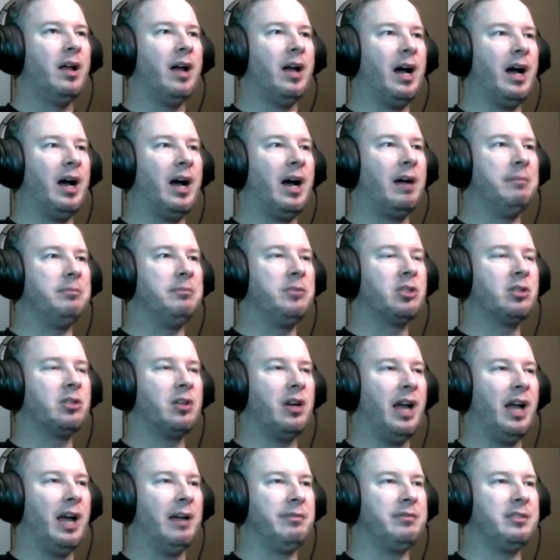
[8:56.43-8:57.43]
I'm just
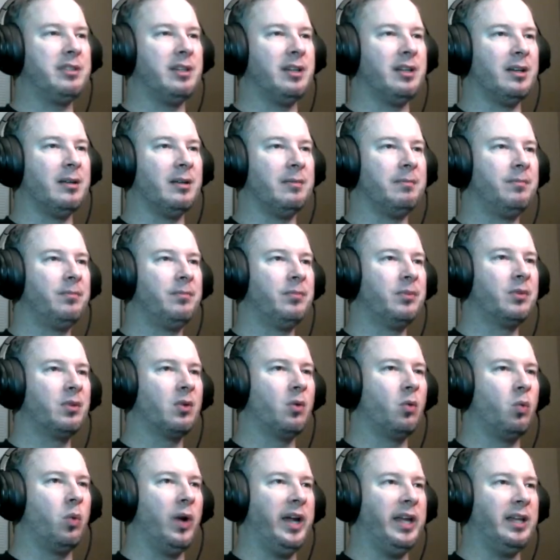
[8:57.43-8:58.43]
going to have to
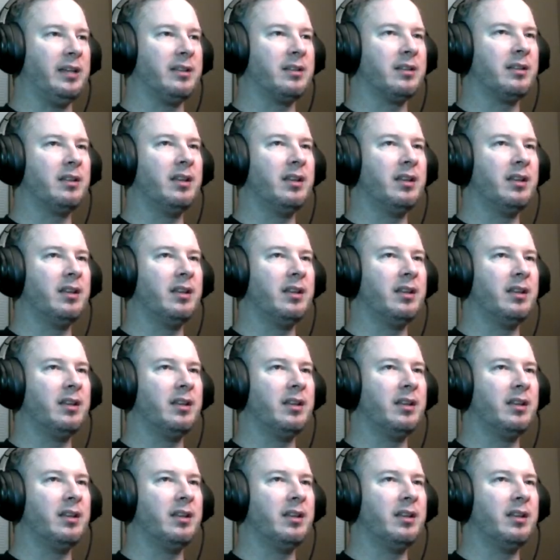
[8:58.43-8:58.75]
wait.